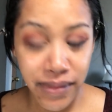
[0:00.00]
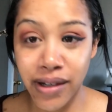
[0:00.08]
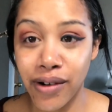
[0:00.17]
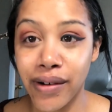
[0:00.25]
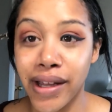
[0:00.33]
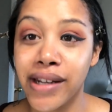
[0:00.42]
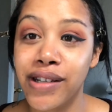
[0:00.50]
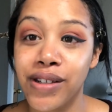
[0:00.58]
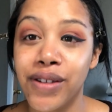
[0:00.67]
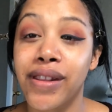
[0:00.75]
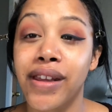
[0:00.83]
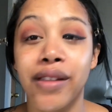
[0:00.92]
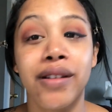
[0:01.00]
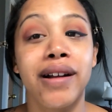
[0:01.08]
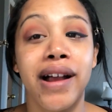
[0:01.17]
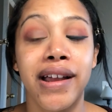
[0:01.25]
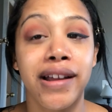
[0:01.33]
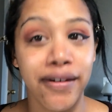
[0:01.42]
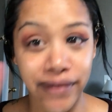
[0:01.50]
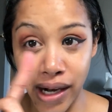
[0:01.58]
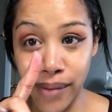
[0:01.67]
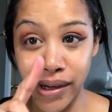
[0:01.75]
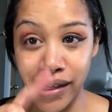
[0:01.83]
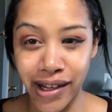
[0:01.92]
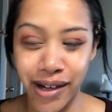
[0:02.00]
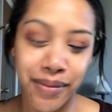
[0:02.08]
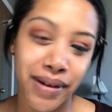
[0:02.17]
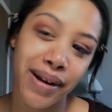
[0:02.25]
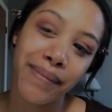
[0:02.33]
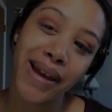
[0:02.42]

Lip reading: gonna go ahead and do the other eye off camera, and I'll be right back.